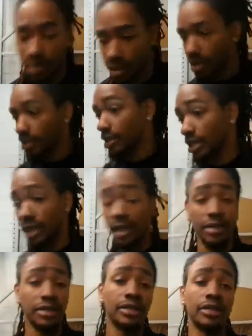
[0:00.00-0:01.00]
Anything
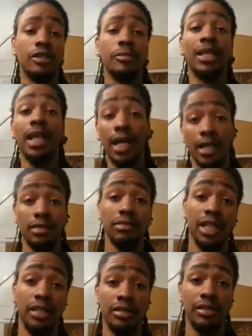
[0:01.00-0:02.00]
else is gonna be lock
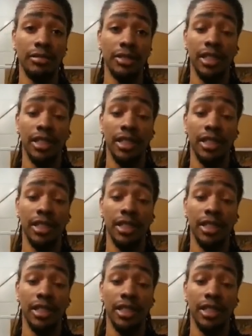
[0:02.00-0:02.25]
update, you know what I'm